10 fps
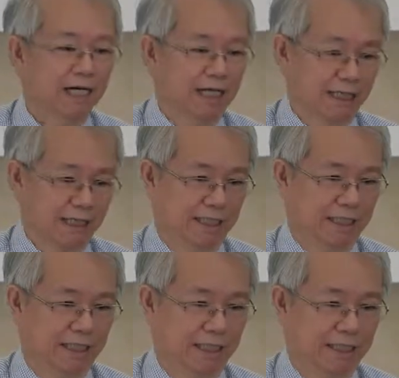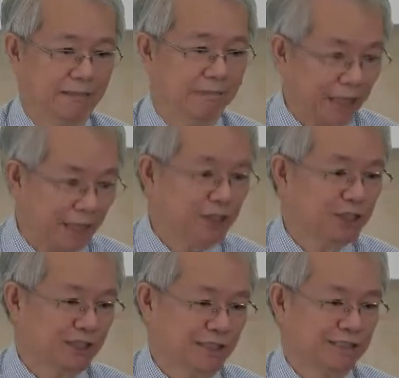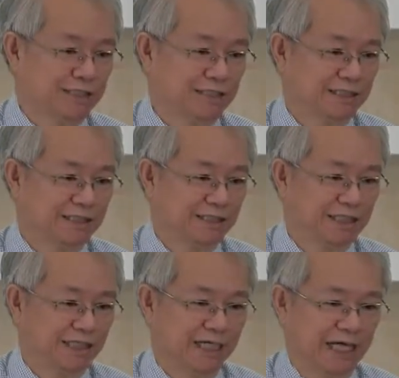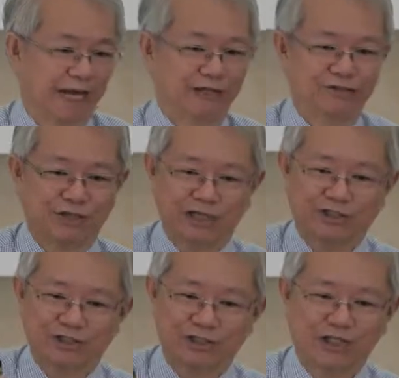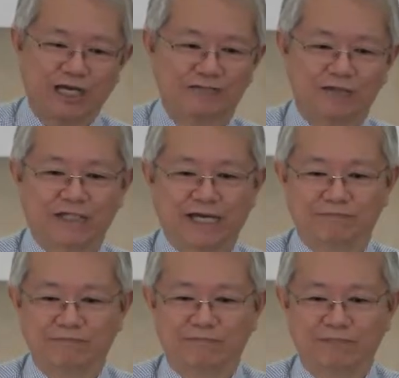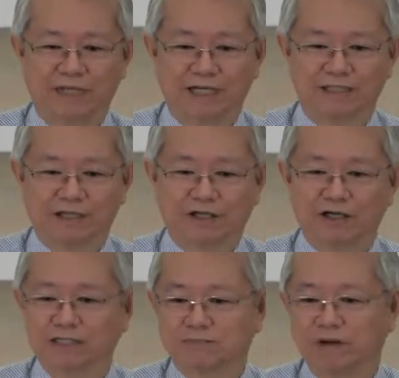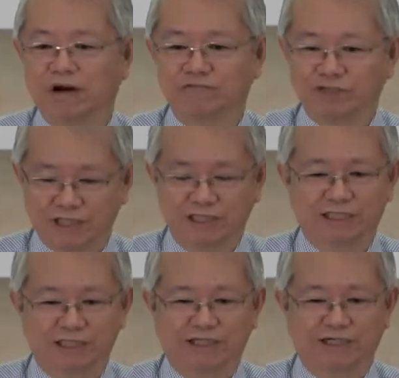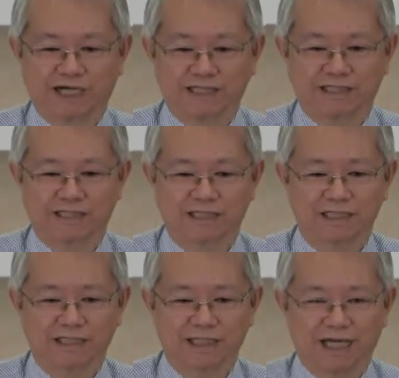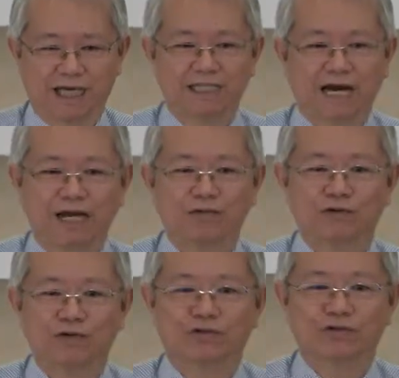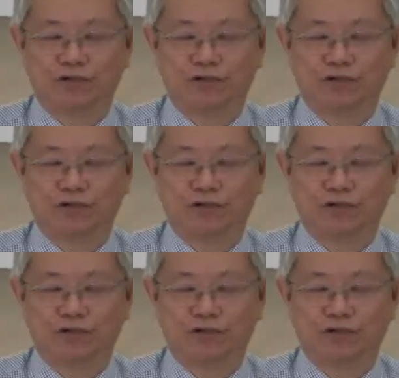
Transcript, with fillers: her patients and trying to share with them the gospel of Jesus Christ. And I would to